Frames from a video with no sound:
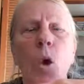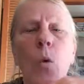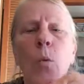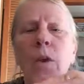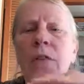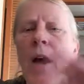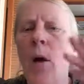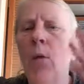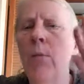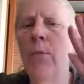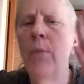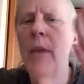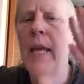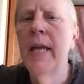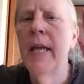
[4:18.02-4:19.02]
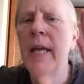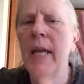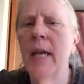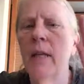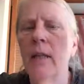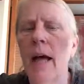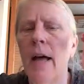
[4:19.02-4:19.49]
without
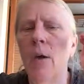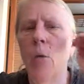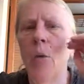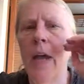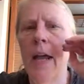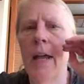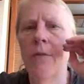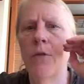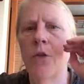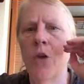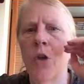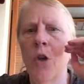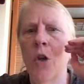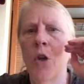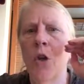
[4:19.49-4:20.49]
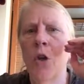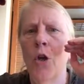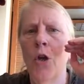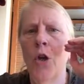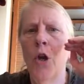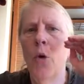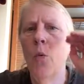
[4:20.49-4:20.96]
making a lot of waves,
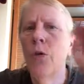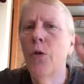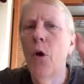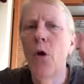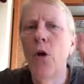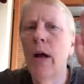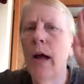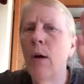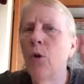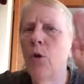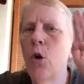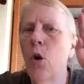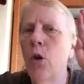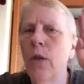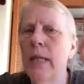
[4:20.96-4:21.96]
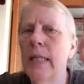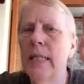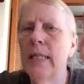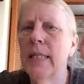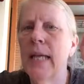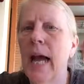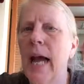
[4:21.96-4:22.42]
without calling
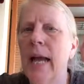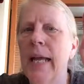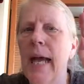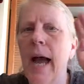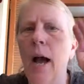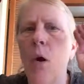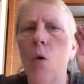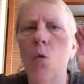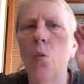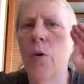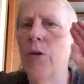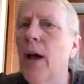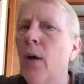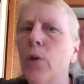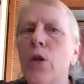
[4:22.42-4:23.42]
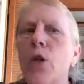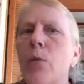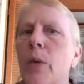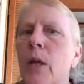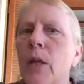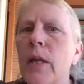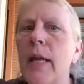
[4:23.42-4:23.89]
this guy out, without
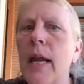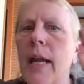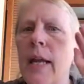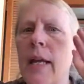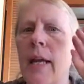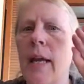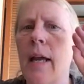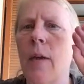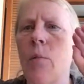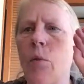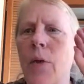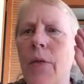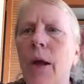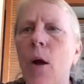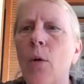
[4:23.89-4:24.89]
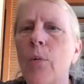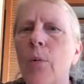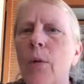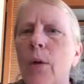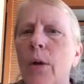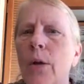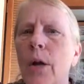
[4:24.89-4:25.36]
humiliating him, without,
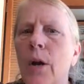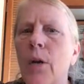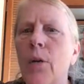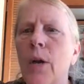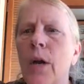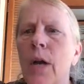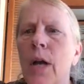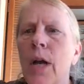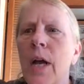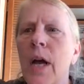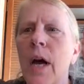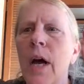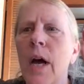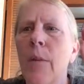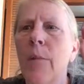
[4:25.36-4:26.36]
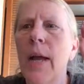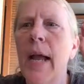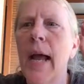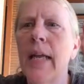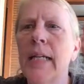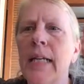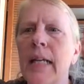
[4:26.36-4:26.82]

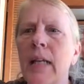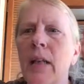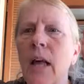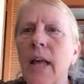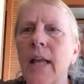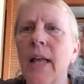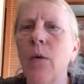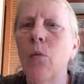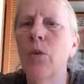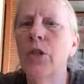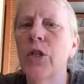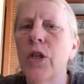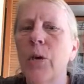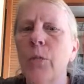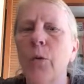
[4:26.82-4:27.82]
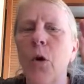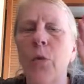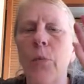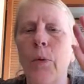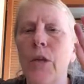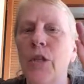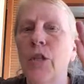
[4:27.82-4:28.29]
acting like it was
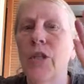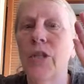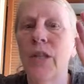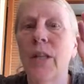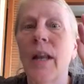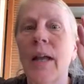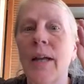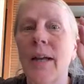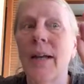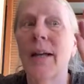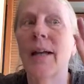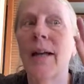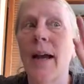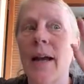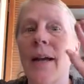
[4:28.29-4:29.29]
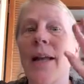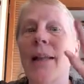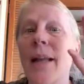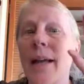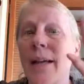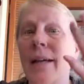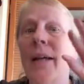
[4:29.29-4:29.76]
inappropriate, just like, kind of
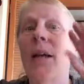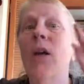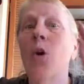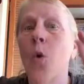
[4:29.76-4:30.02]
like,